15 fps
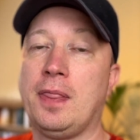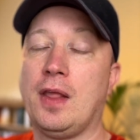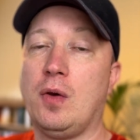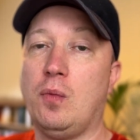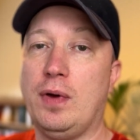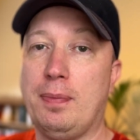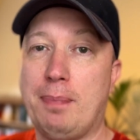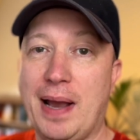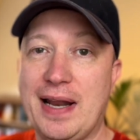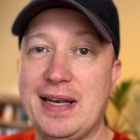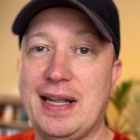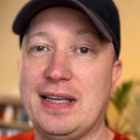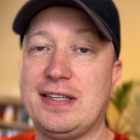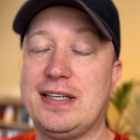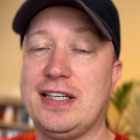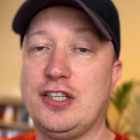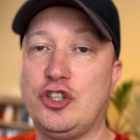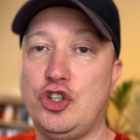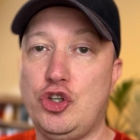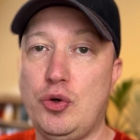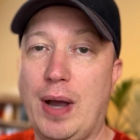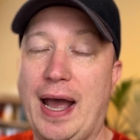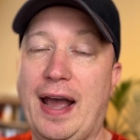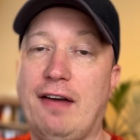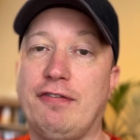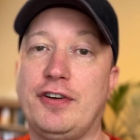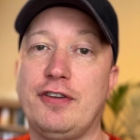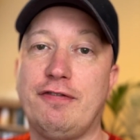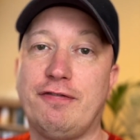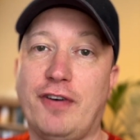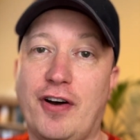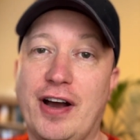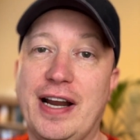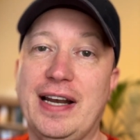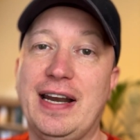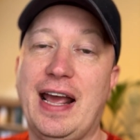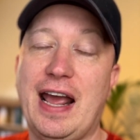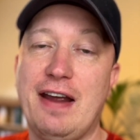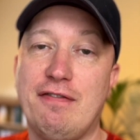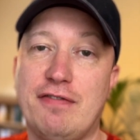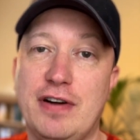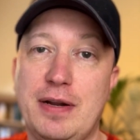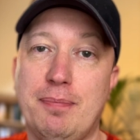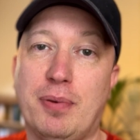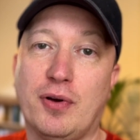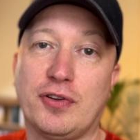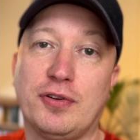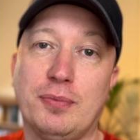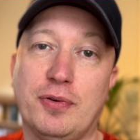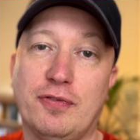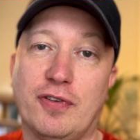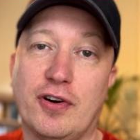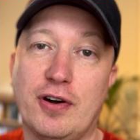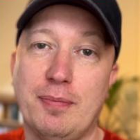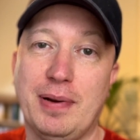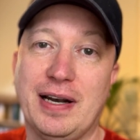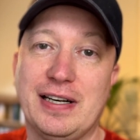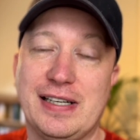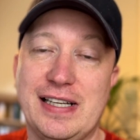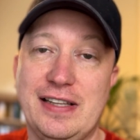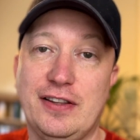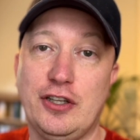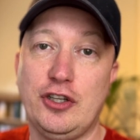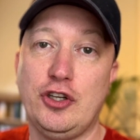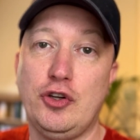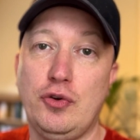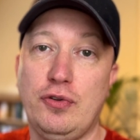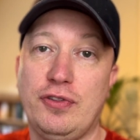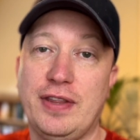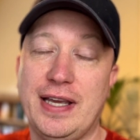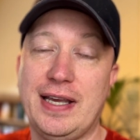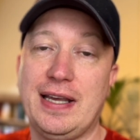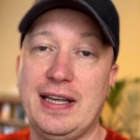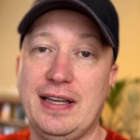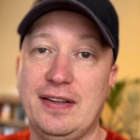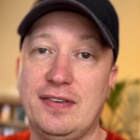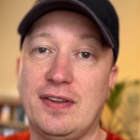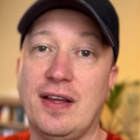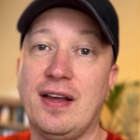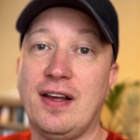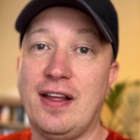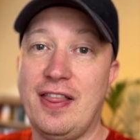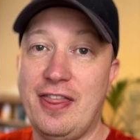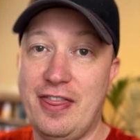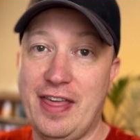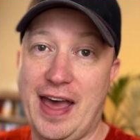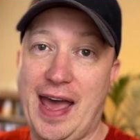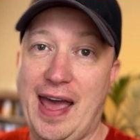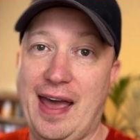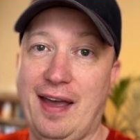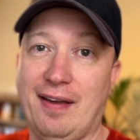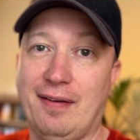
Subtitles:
With pen testings, you have to find every possible vulnerability that you think is there.